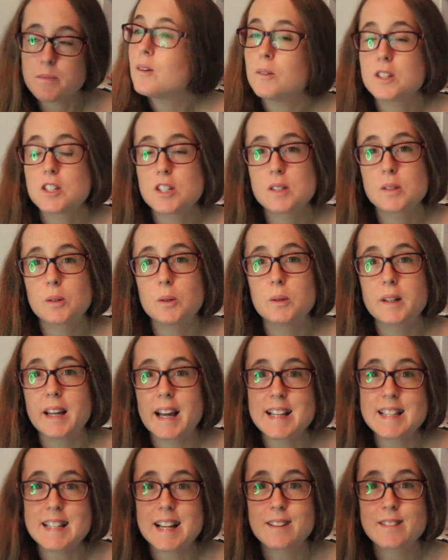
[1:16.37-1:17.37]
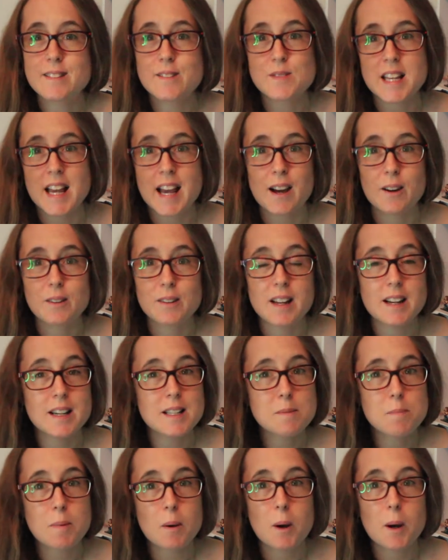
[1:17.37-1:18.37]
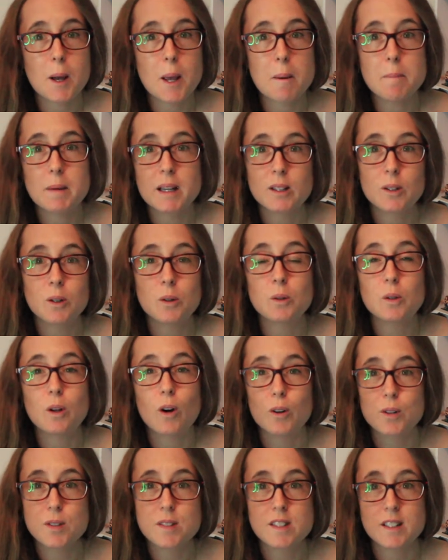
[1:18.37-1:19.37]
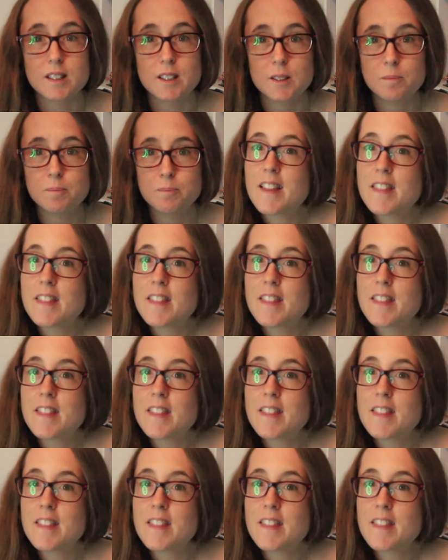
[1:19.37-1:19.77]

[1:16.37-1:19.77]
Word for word: which is called Get Out of Town, and it's by Micol Ostow.